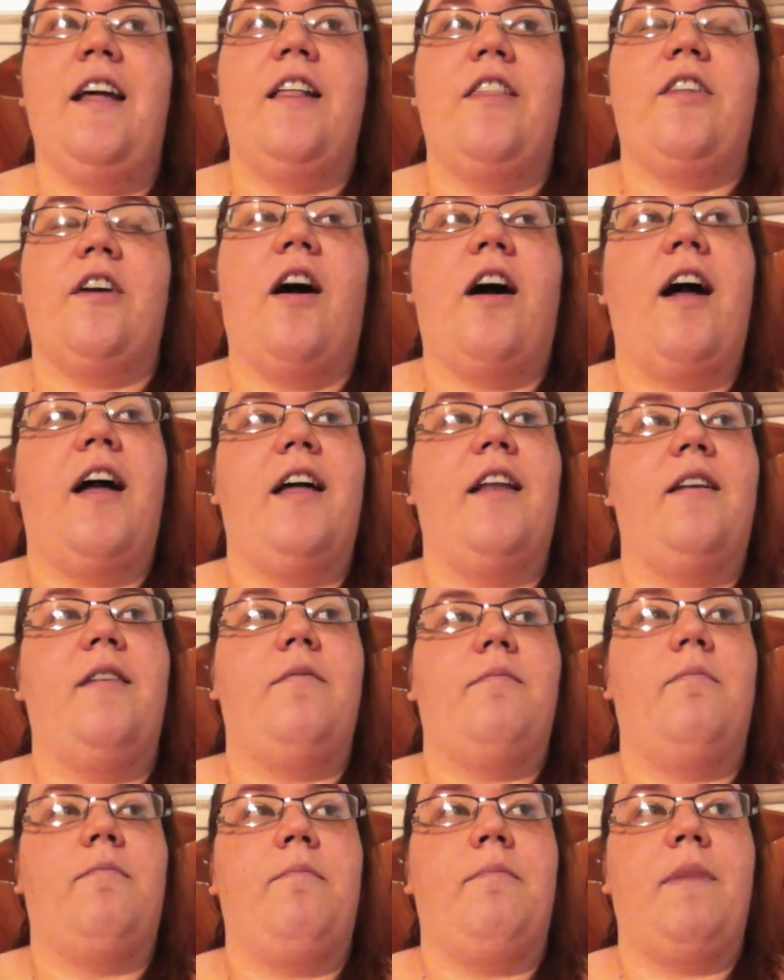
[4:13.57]
thought
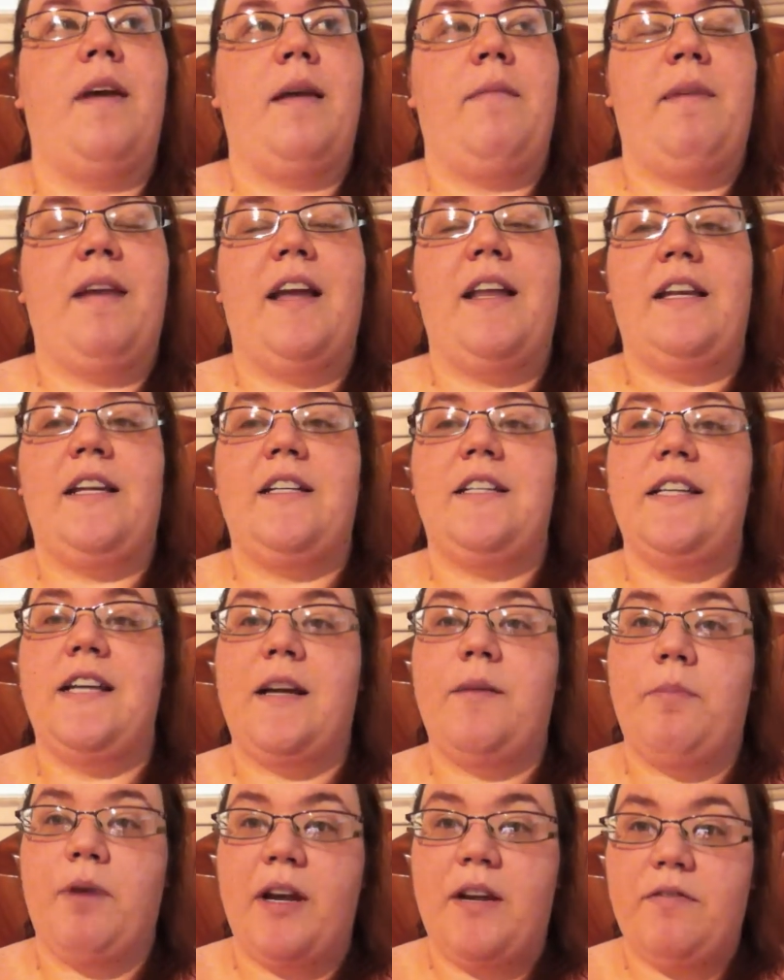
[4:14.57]
maybe I need to
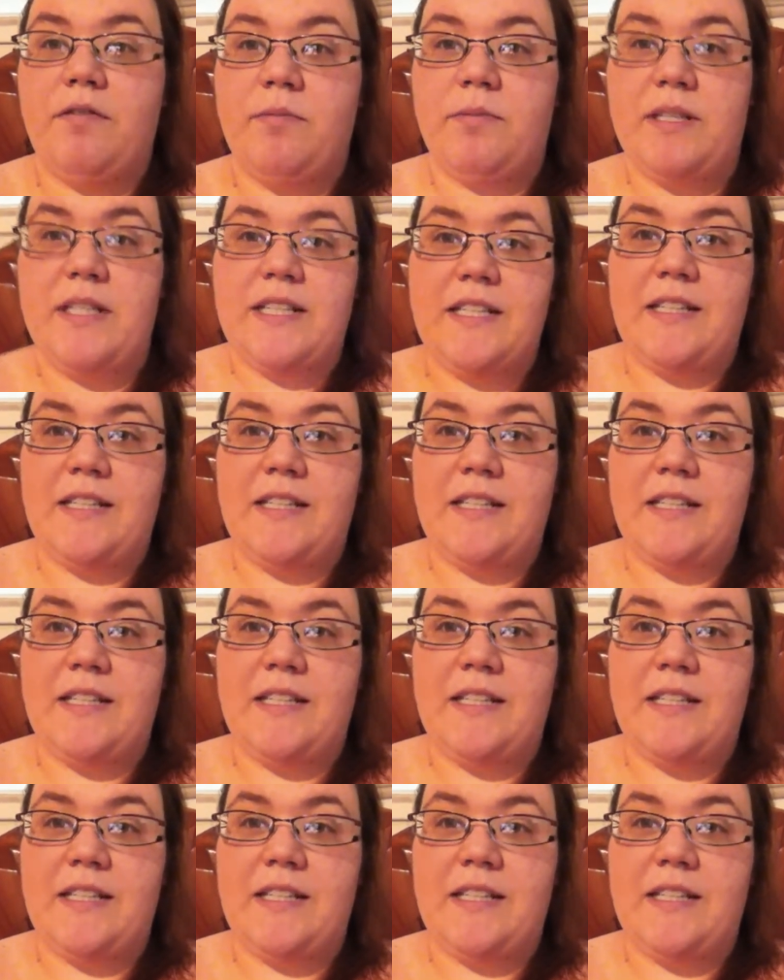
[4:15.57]
take a break from this